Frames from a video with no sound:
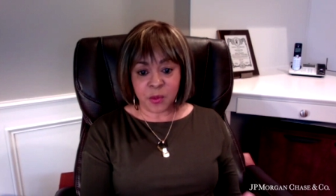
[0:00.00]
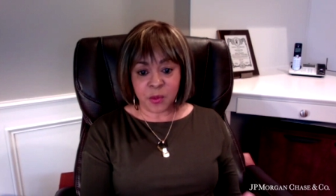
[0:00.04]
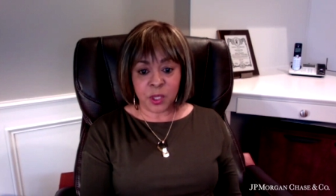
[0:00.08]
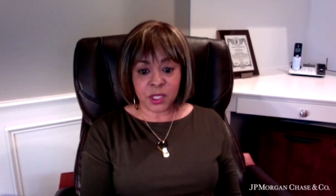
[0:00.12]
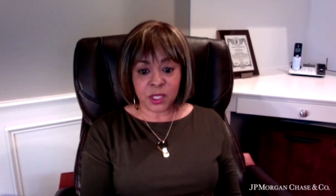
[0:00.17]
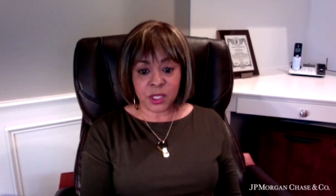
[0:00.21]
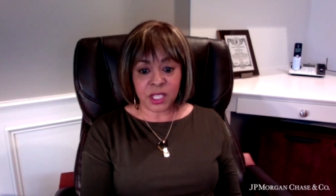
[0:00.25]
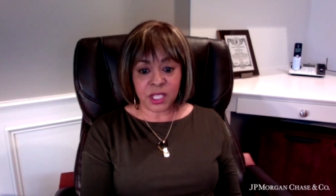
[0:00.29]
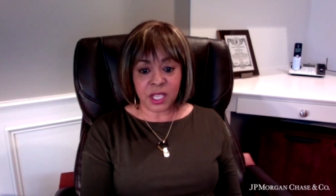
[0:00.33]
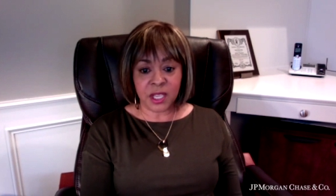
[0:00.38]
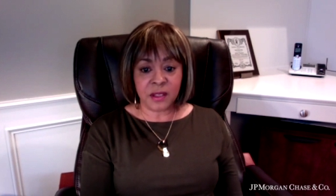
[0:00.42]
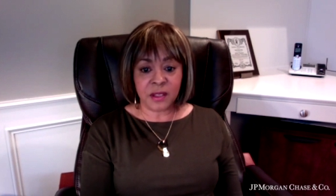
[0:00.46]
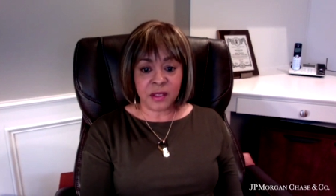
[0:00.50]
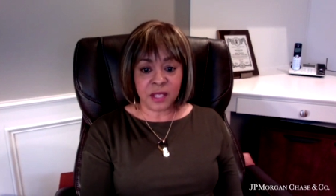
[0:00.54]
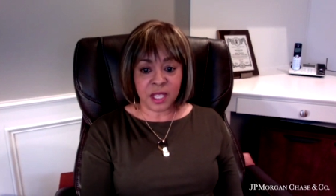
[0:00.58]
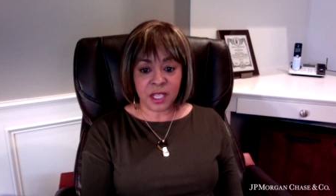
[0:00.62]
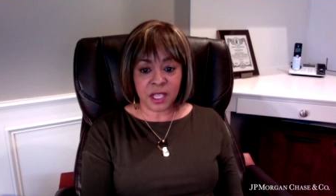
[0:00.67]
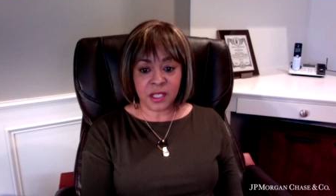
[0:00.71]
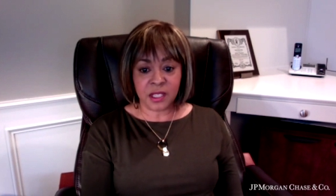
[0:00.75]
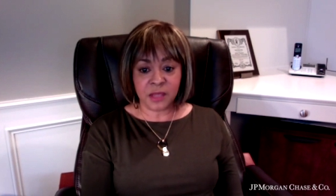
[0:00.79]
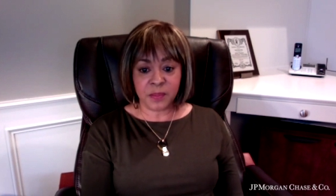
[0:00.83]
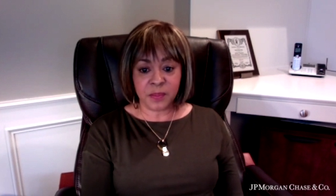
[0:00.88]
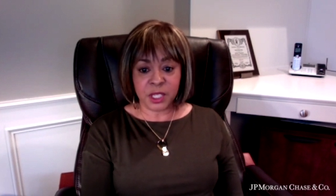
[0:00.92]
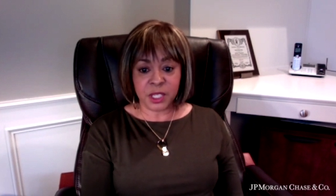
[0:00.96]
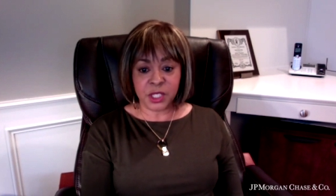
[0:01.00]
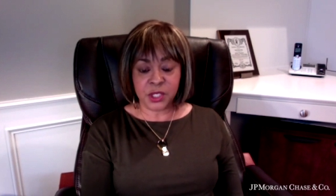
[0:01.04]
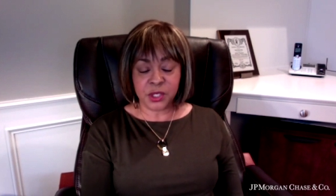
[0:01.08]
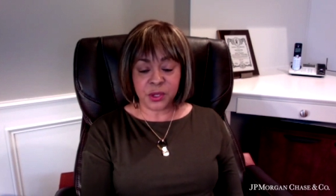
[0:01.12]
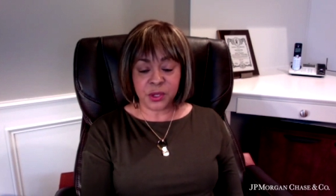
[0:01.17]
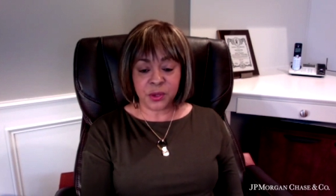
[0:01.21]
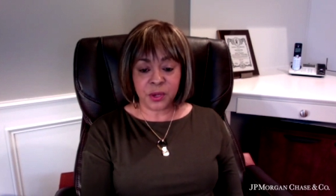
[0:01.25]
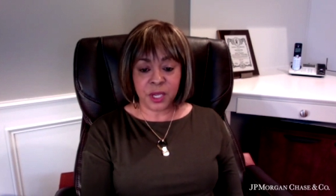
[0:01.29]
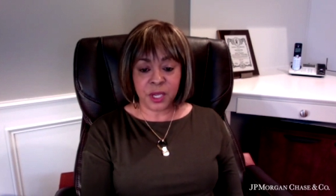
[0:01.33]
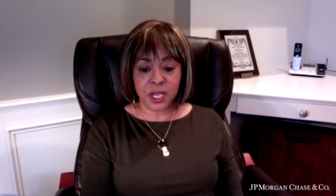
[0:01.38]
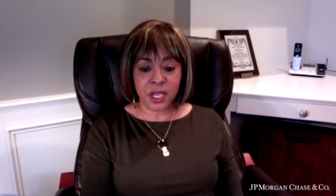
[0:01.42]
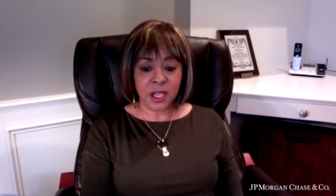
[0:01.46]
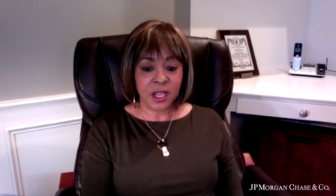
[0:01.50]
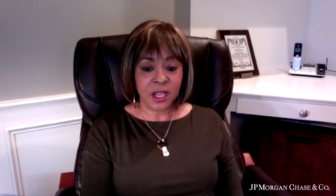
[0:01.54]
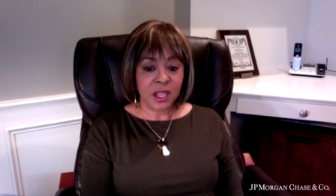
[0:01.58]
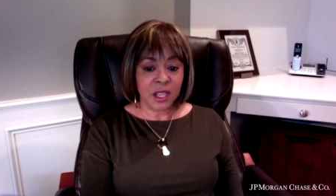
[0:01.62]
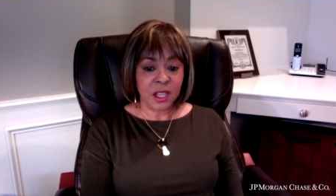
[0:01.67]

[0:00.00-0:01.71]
what they, they could be doing.